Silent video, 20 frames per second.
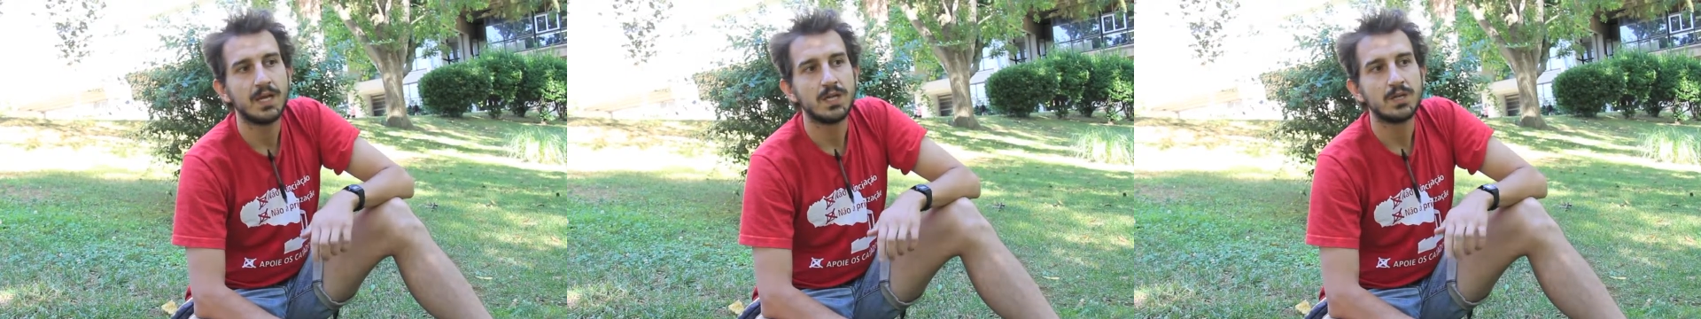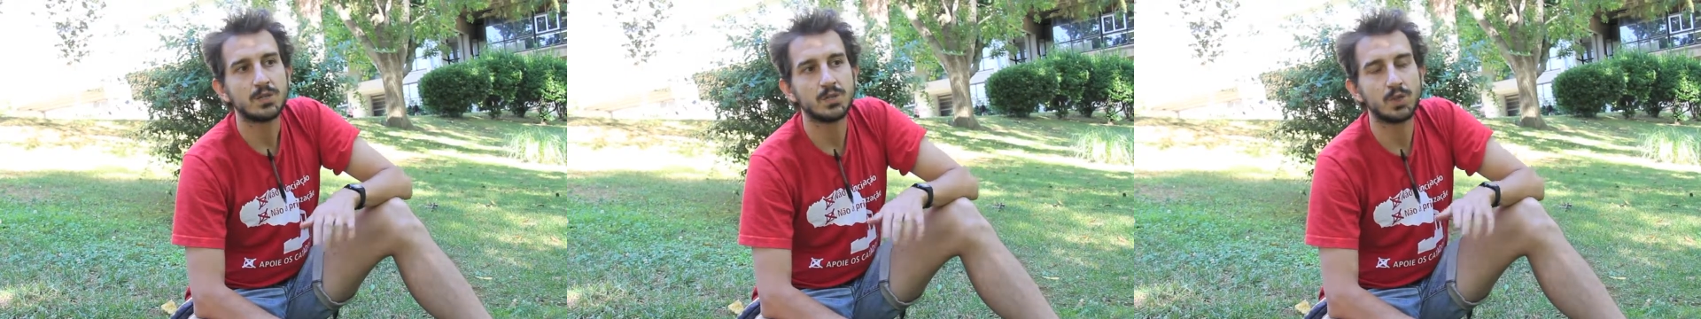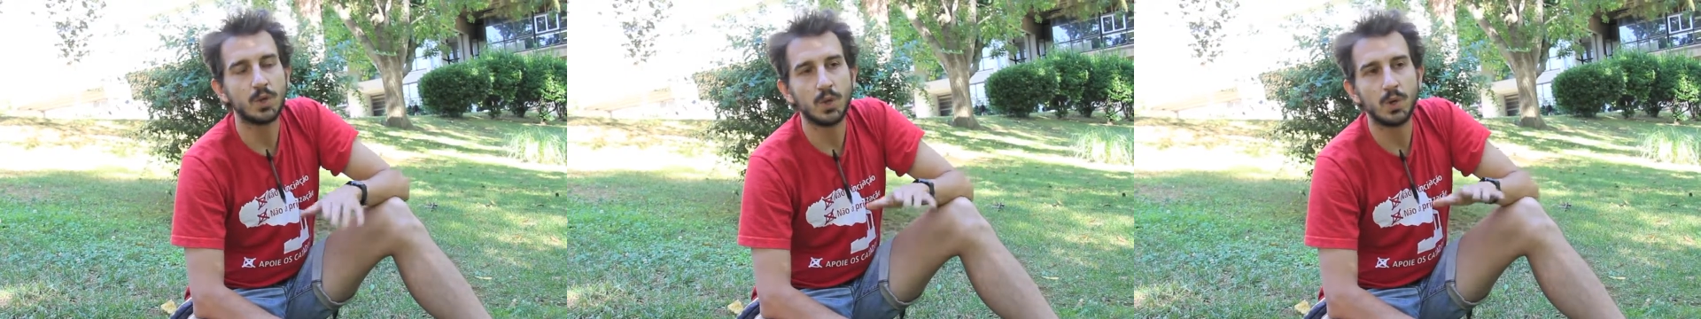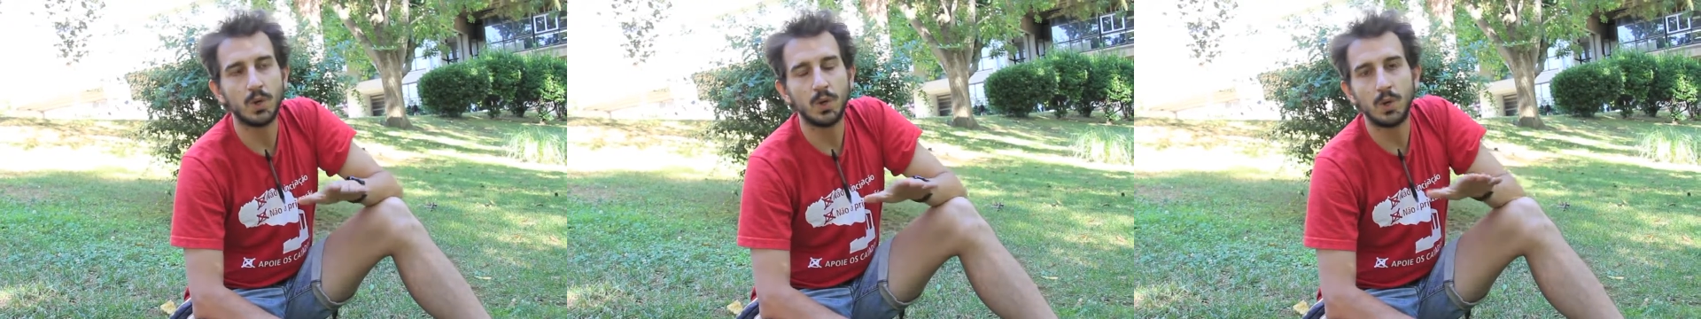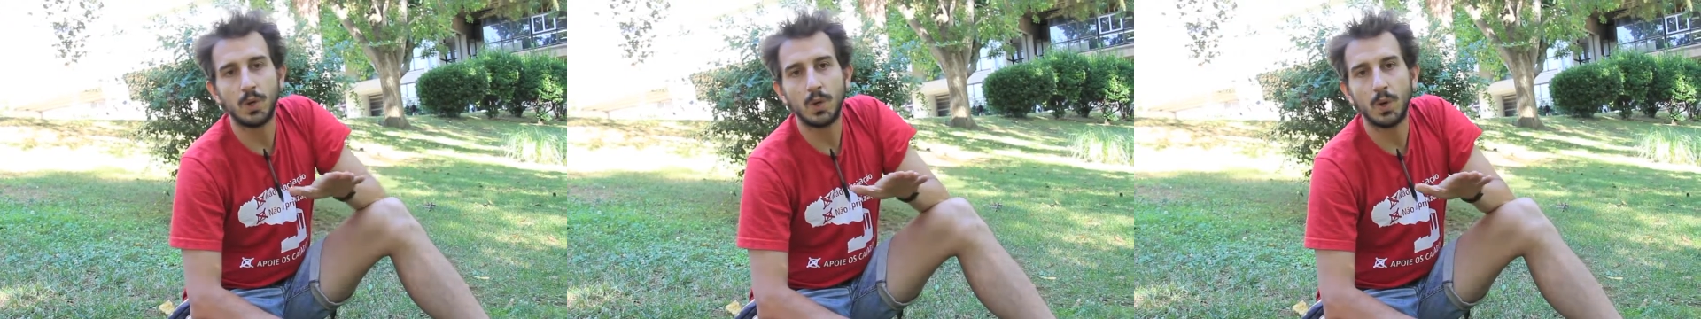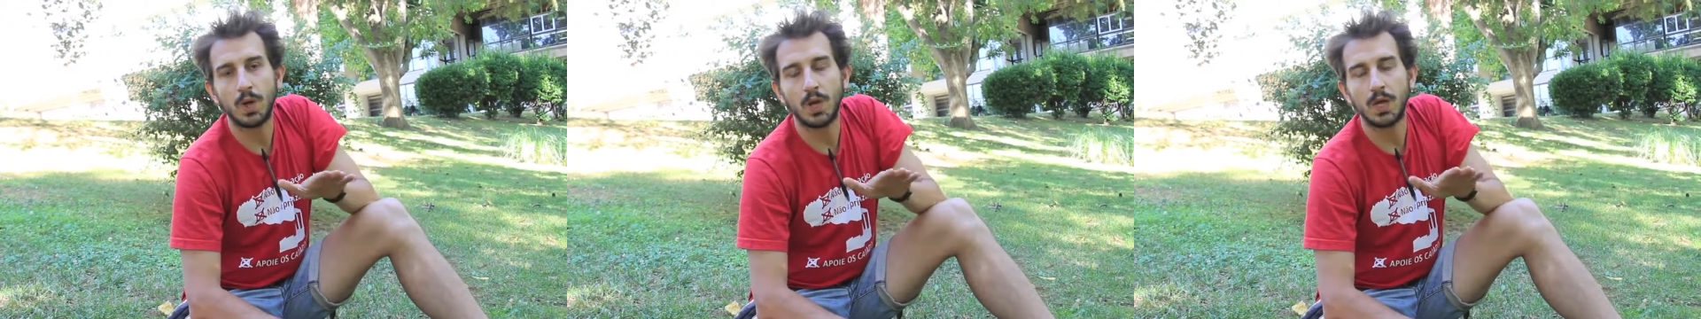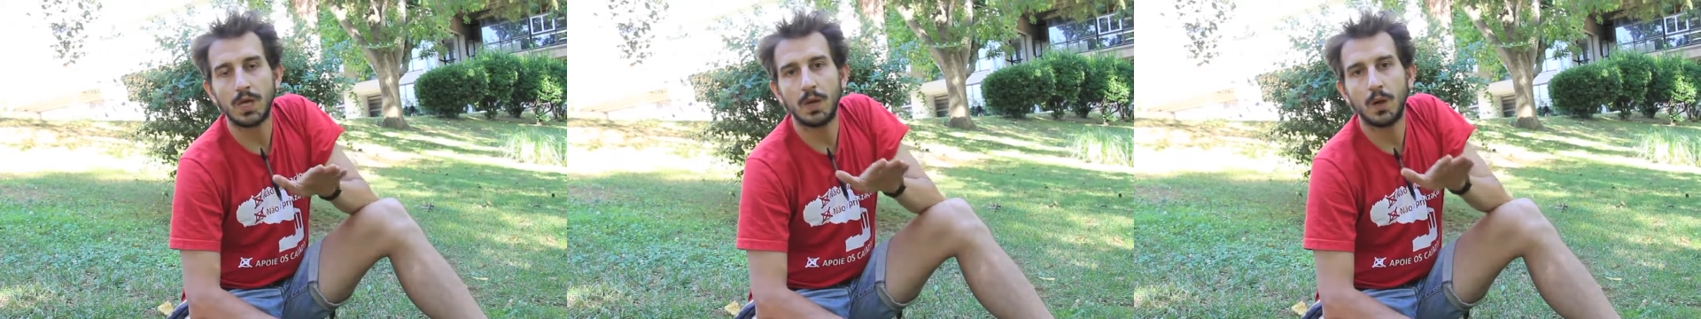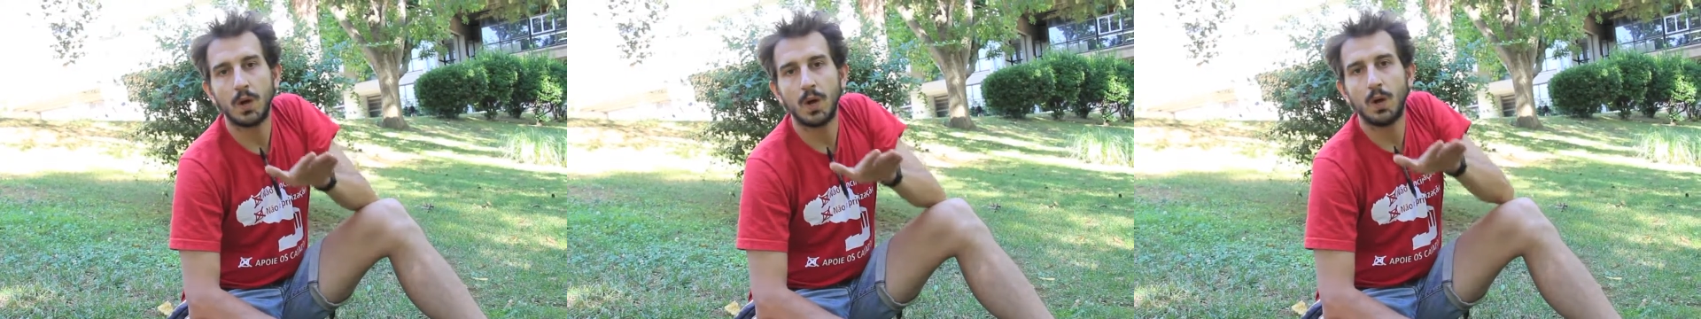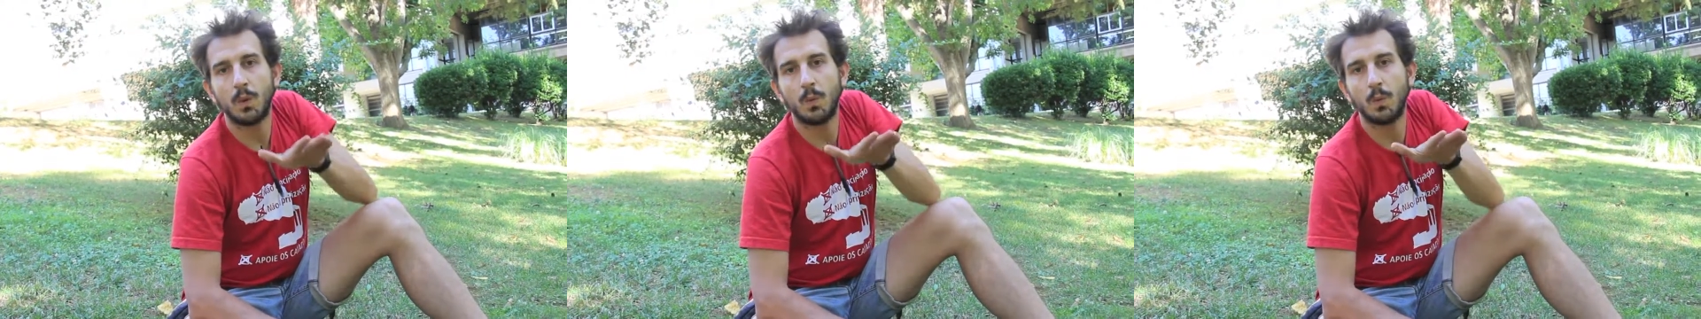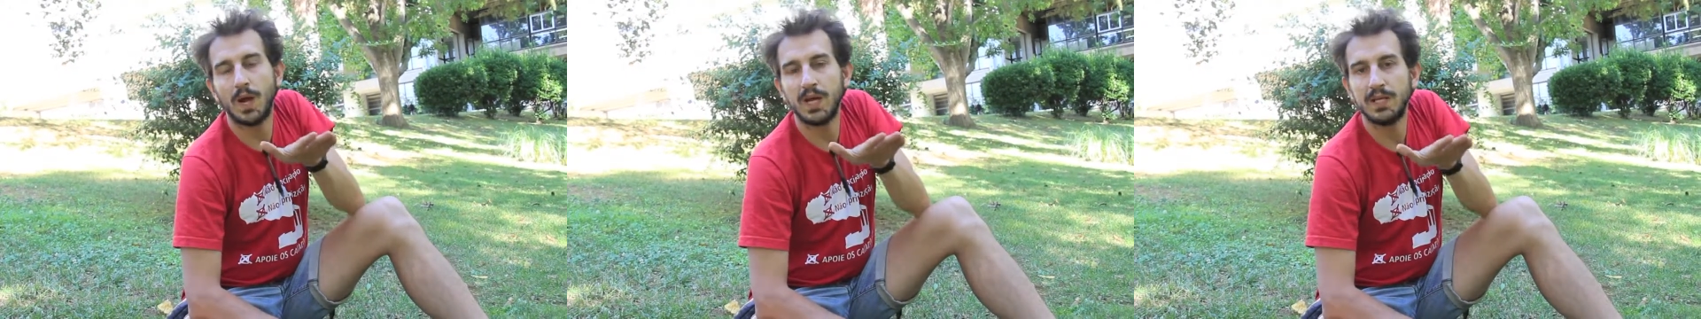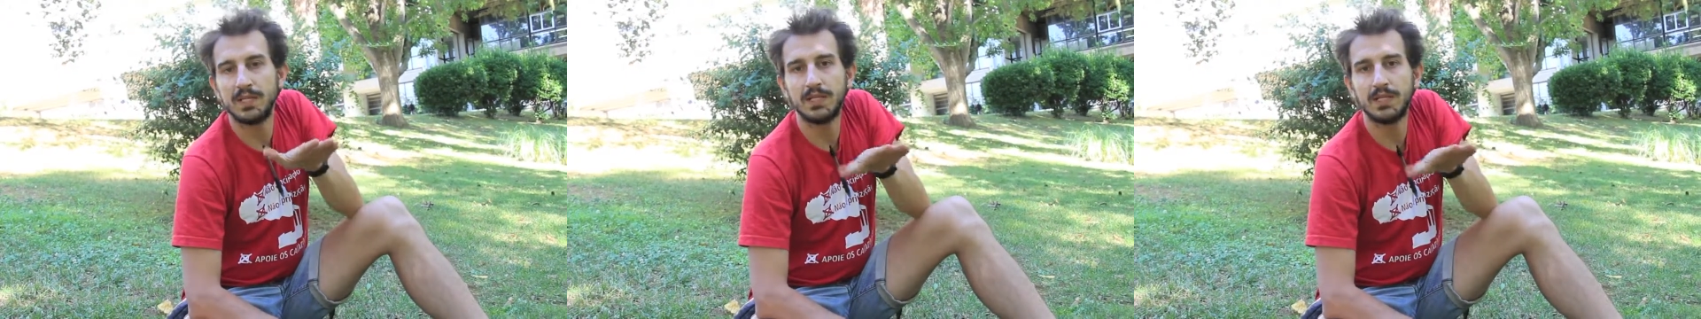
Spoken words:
So while